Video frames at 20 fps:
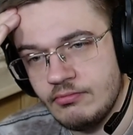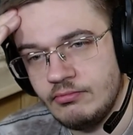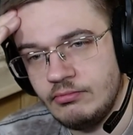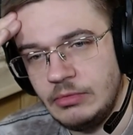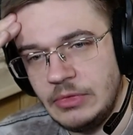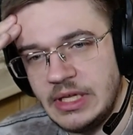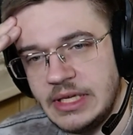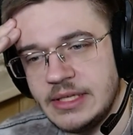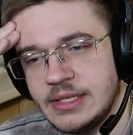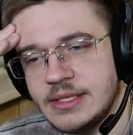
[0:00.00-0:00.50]

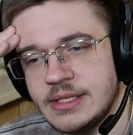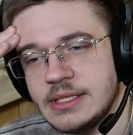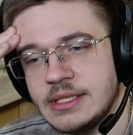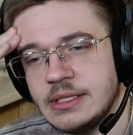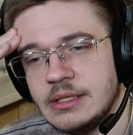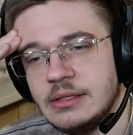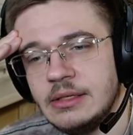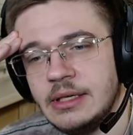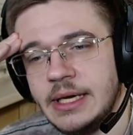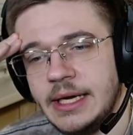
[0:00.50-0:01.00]
That's
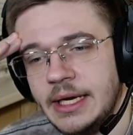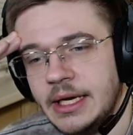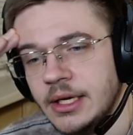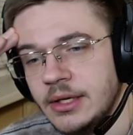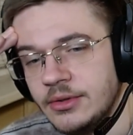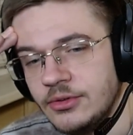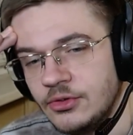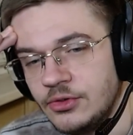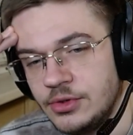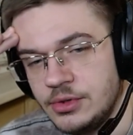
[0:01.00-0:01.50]
an
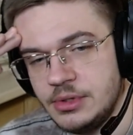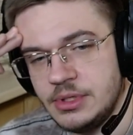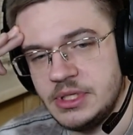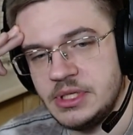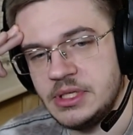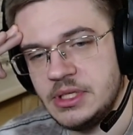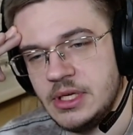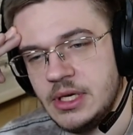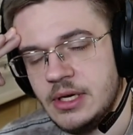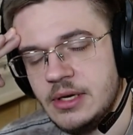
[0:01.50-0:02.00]

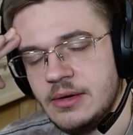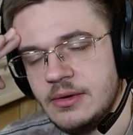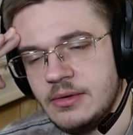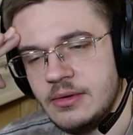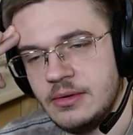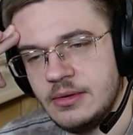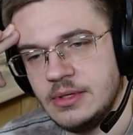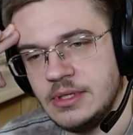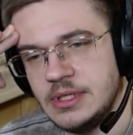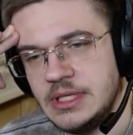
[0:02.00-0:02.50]
interesting
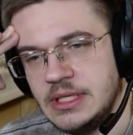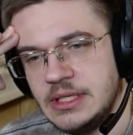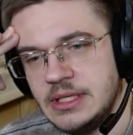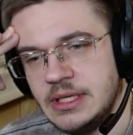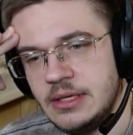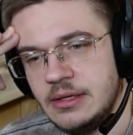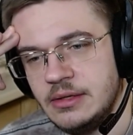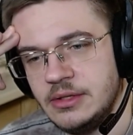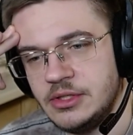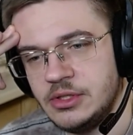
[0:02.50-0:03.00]

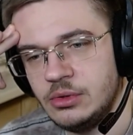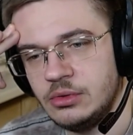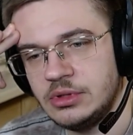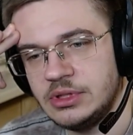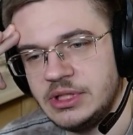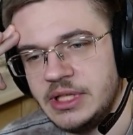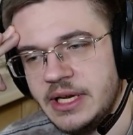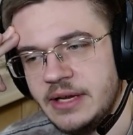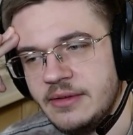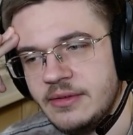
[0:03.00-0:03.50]
detail. It
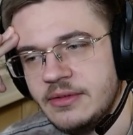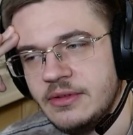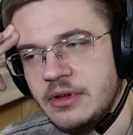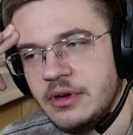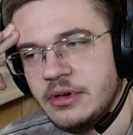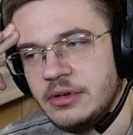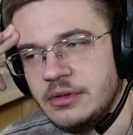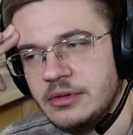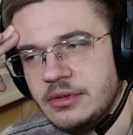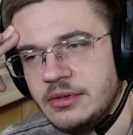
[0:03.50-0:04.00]
looks like
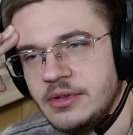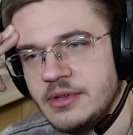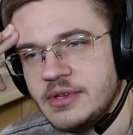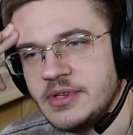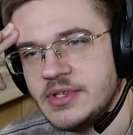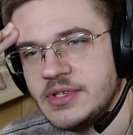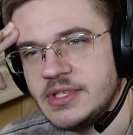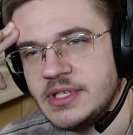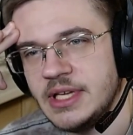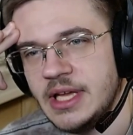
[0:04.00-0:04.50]
they're the
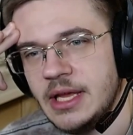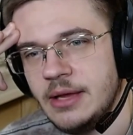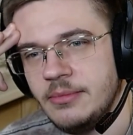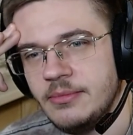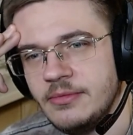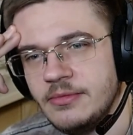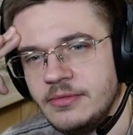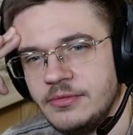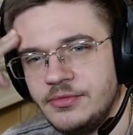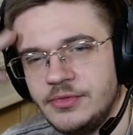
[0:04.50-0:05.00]
same,
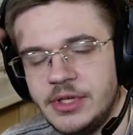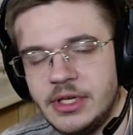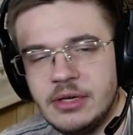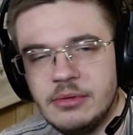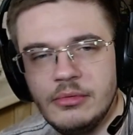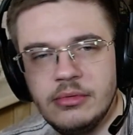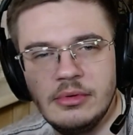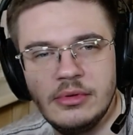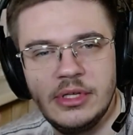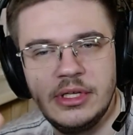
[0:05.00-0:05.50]
like
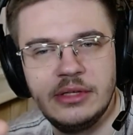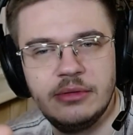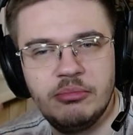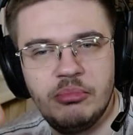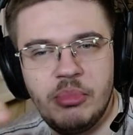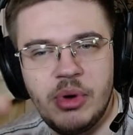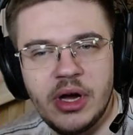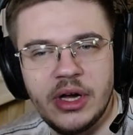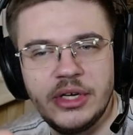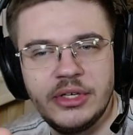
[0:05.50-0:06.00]

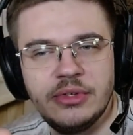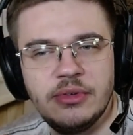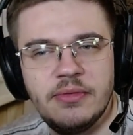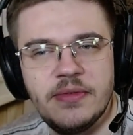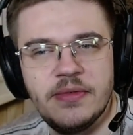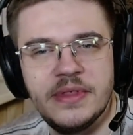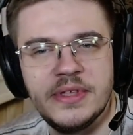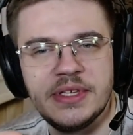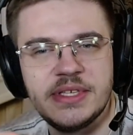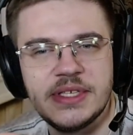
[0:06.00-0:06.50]
part
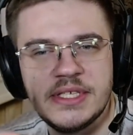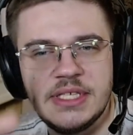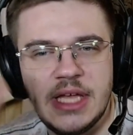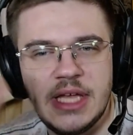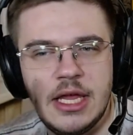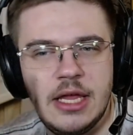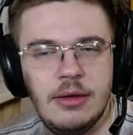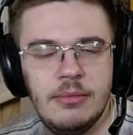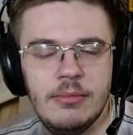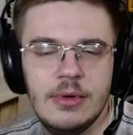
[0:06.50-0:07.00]
of the
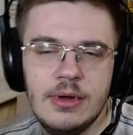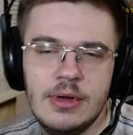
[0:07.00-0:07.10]
same.